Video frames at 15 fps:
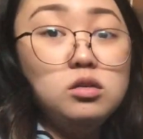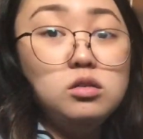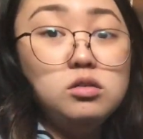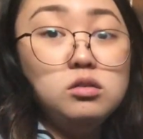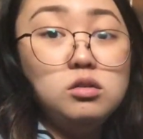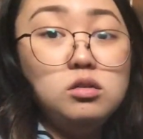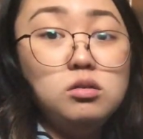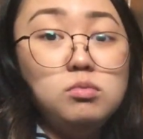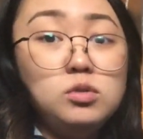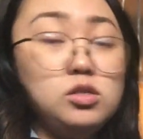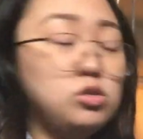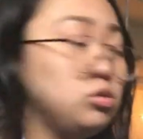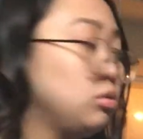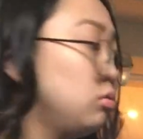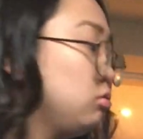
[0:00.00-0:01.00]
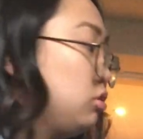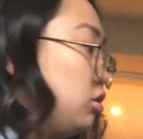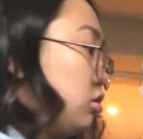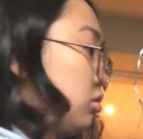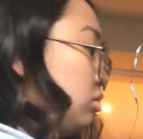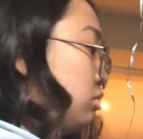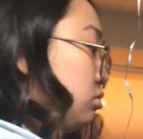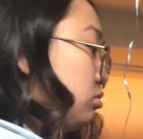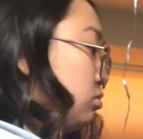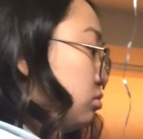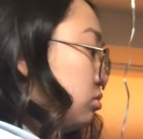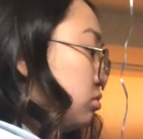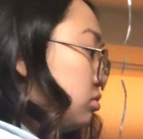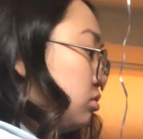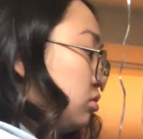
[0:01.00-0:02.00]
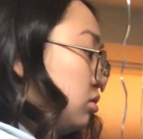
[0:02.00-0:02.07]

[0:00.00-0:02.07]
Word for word: it's gonna be so cute.